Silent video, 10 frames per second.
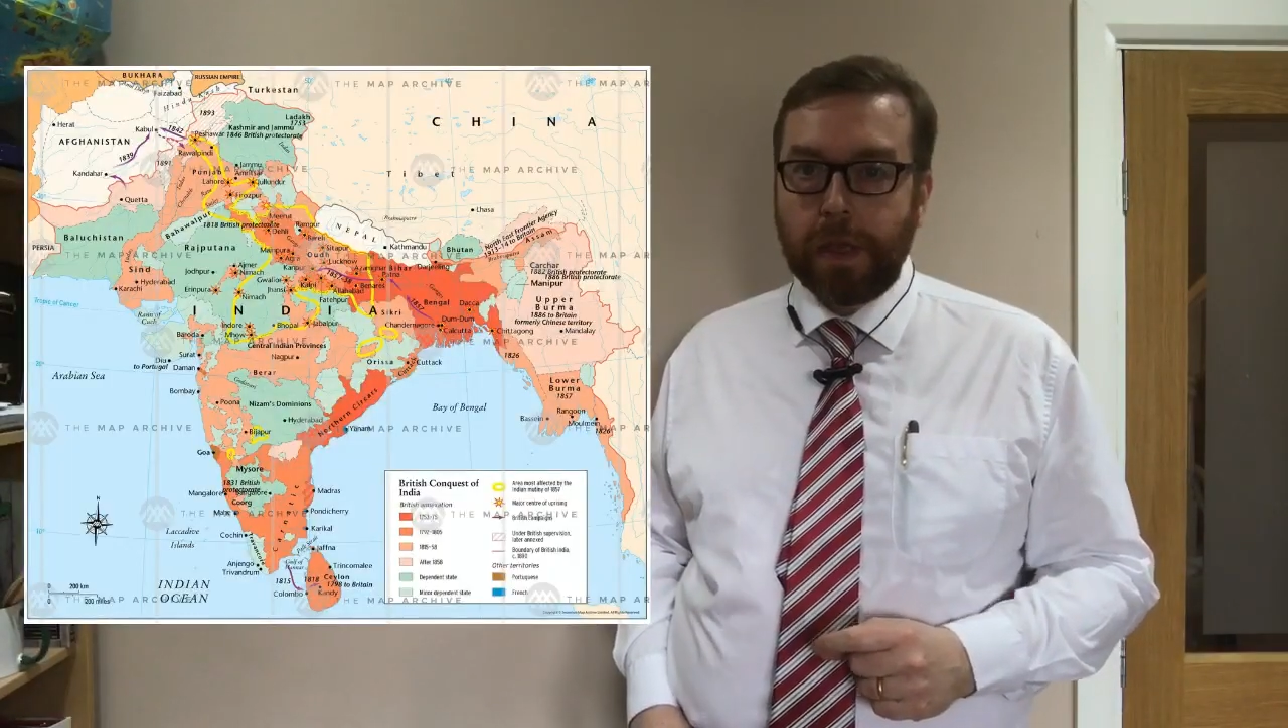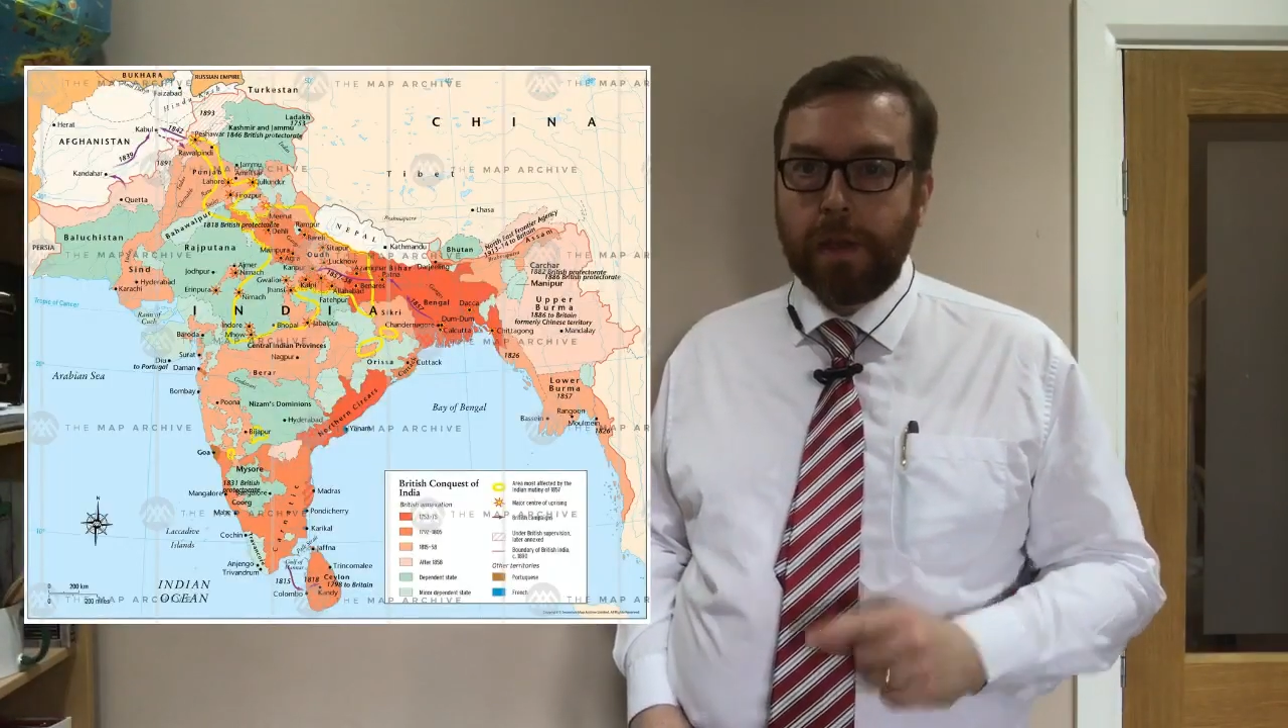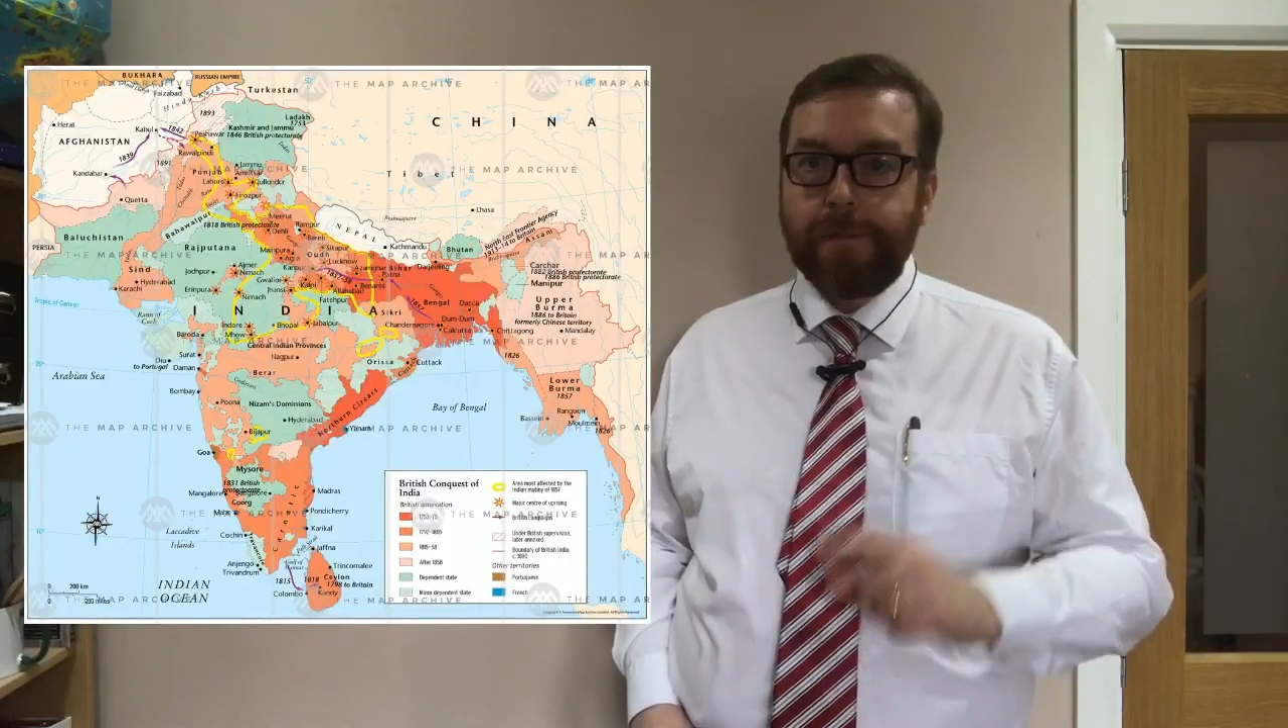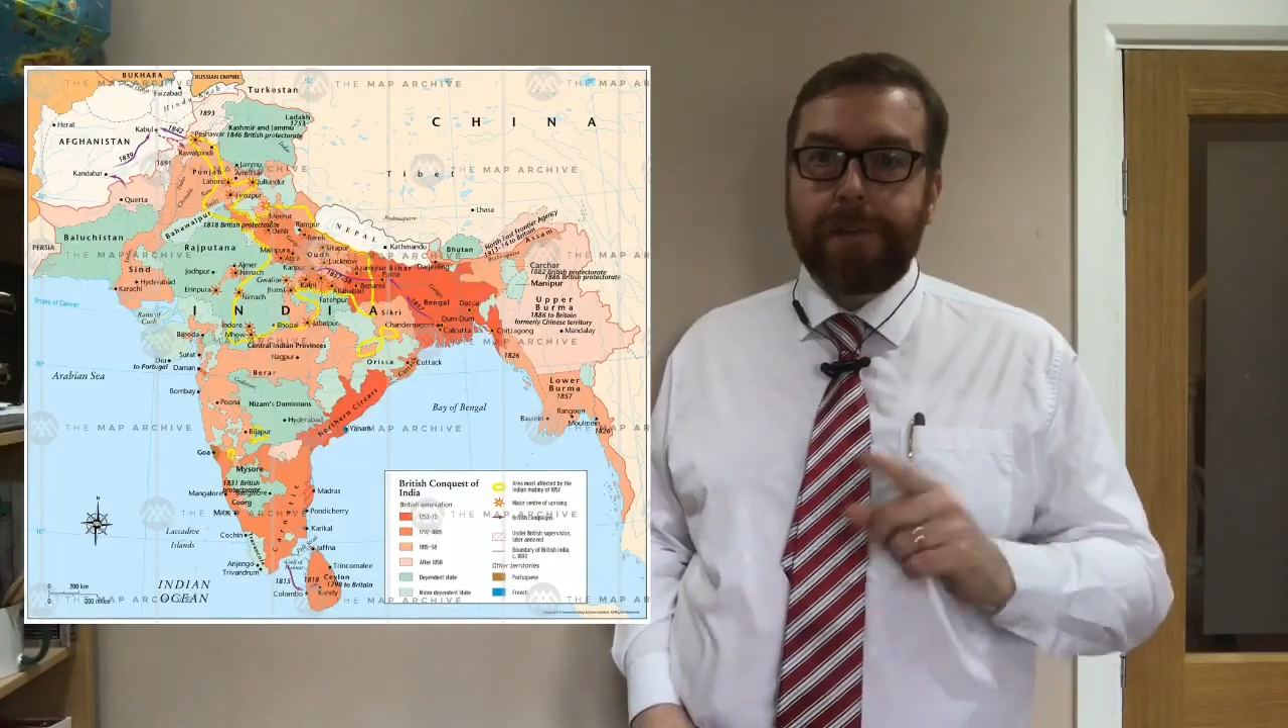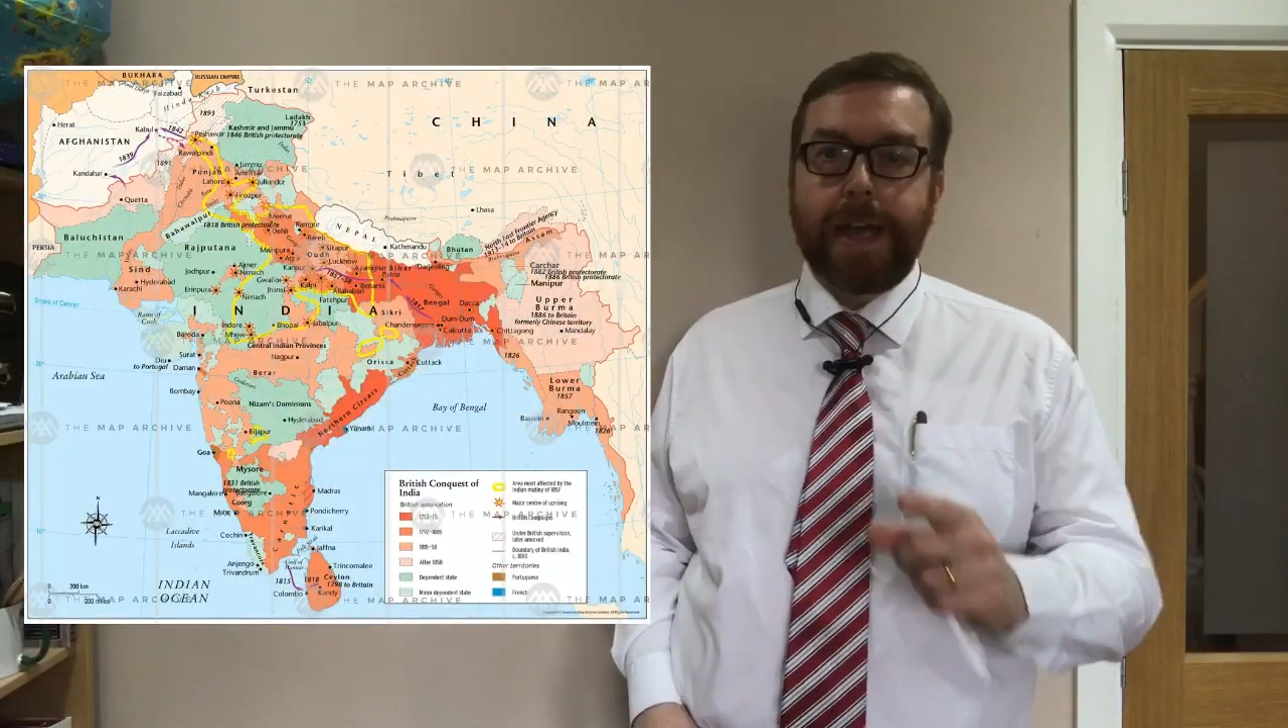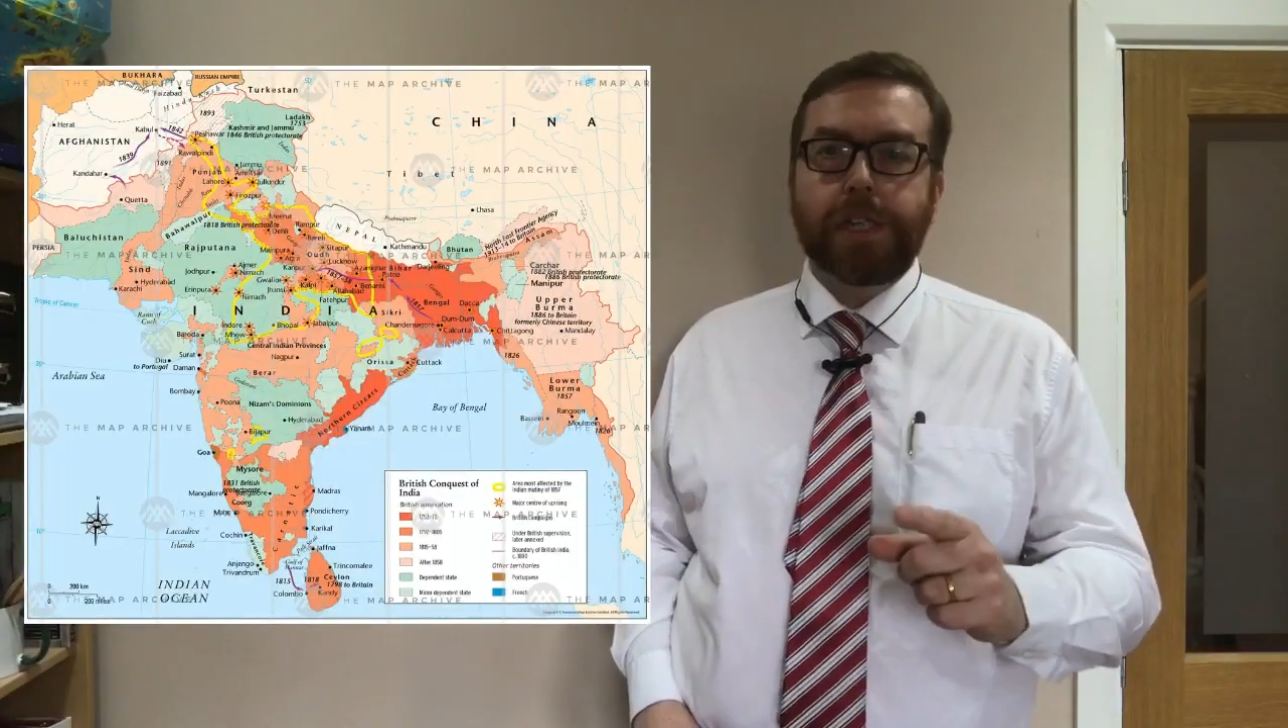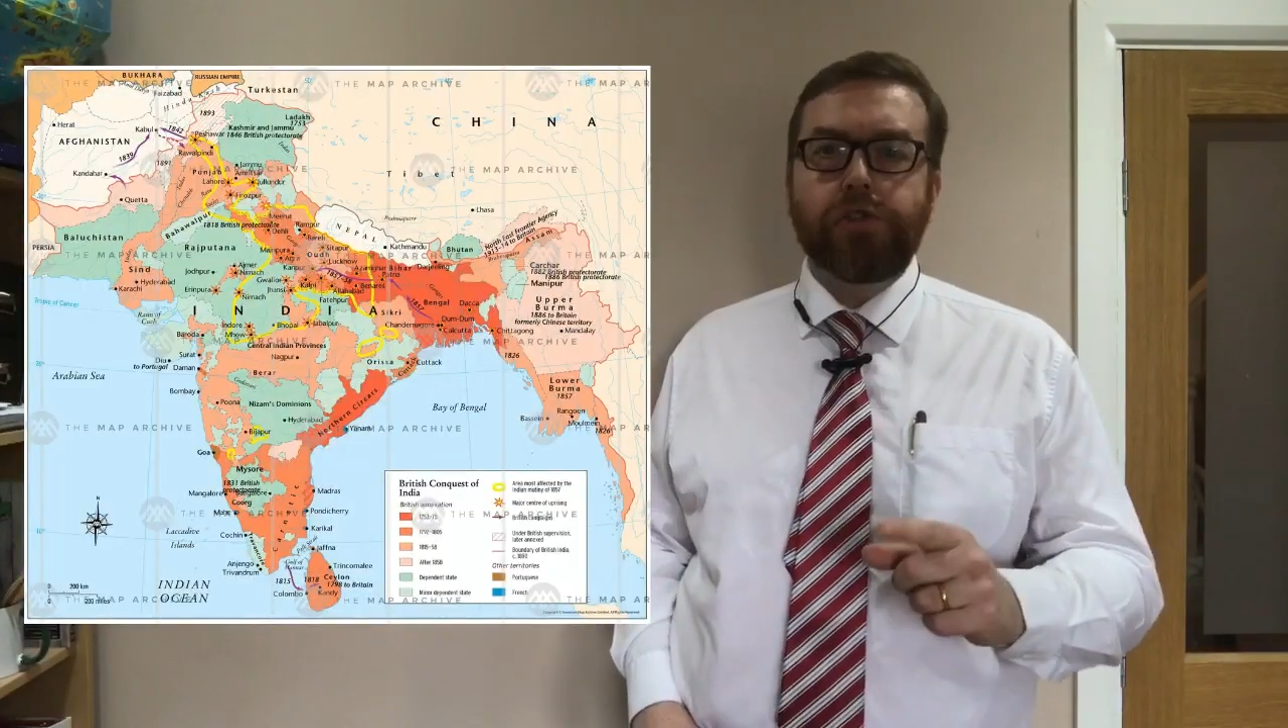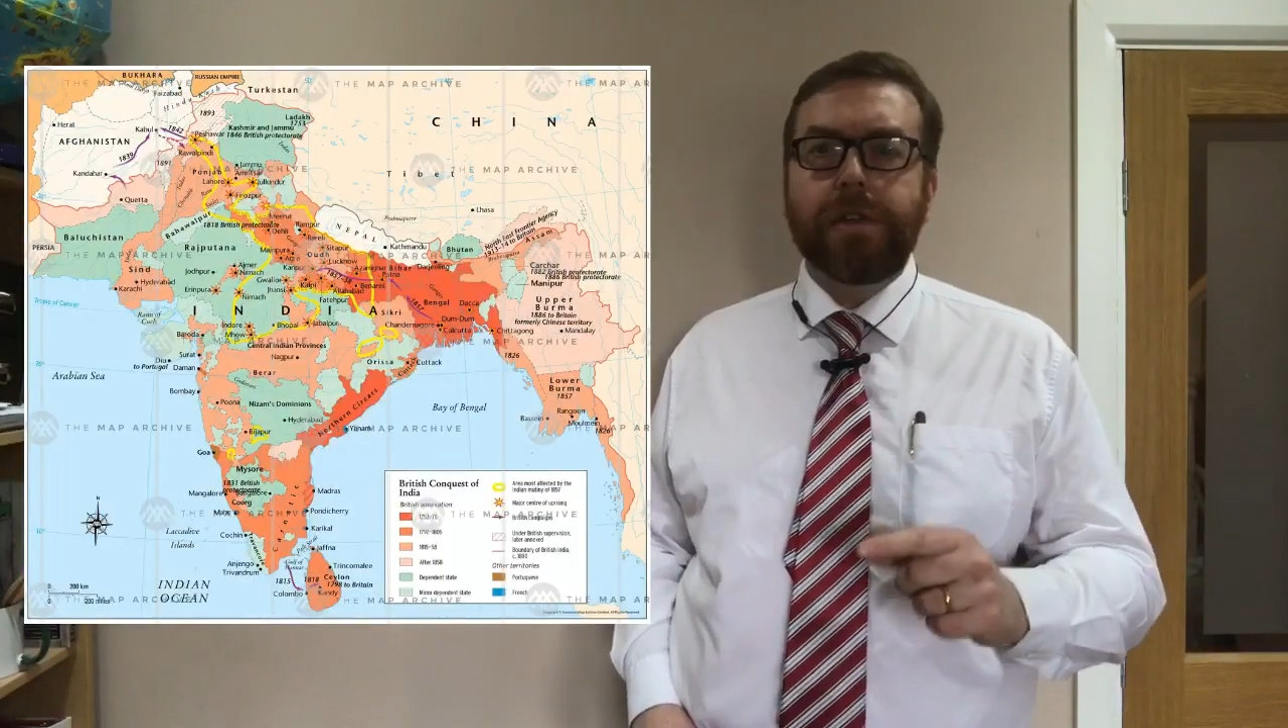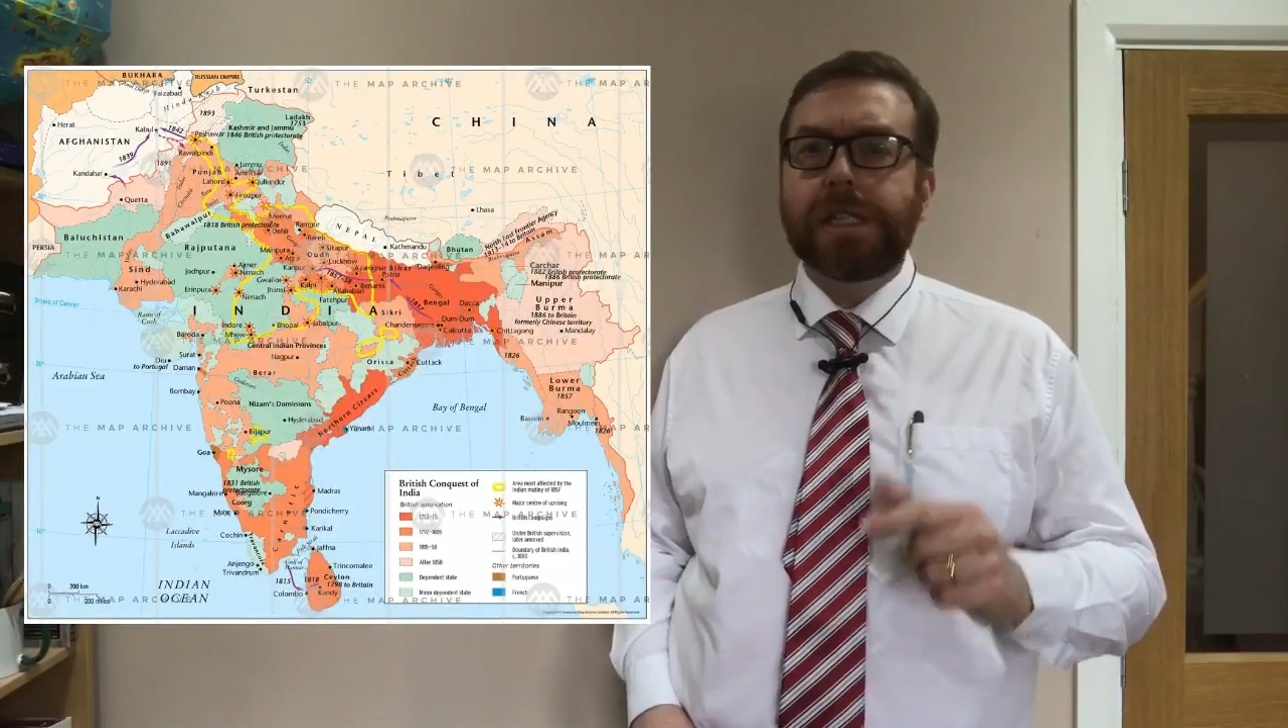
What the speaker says: Factories